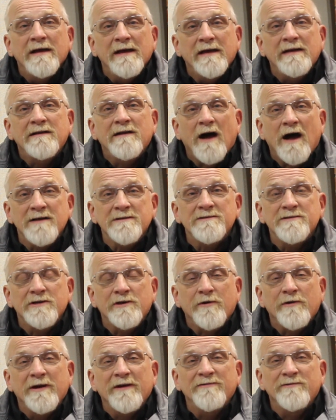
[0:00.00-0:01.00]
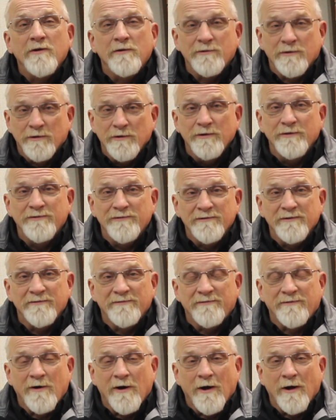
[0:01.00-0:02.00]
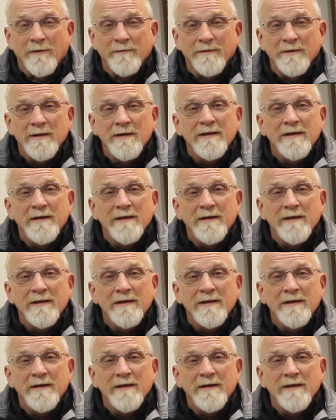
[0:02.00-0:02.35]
it causes the creosote to loosen and fall.